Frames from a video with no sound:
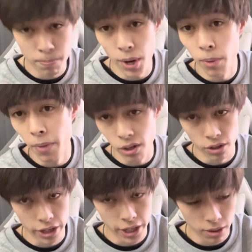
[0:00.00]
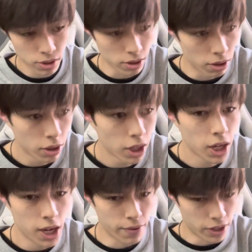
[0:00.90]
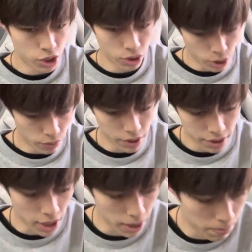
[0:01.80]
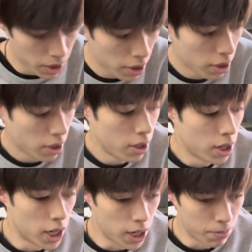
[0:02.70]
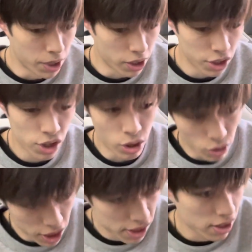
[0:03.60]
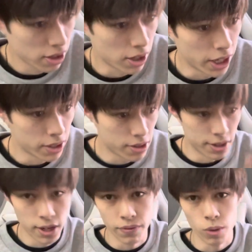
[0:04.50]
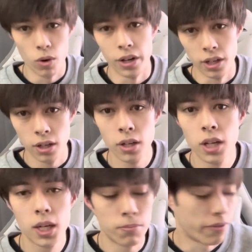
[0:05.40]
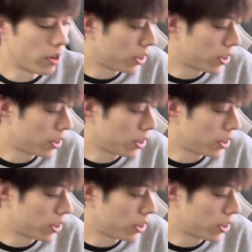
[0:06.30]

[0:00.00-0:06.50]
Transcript: bare metal right now, so eventually over time they're gonna start rusting, and I definitely want to prevent